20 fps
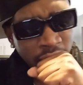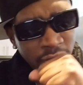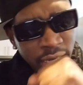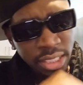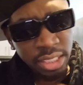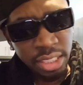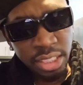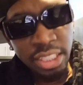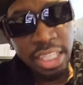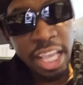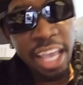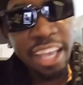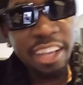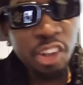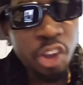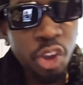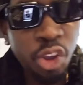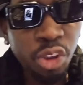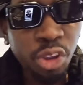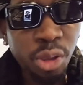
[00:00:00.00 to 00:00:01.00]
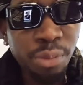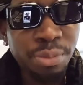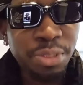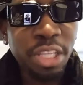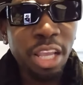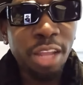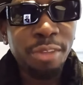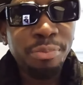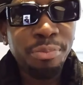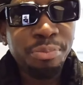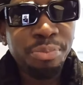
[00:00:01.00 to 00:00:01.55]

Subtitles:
Say corruption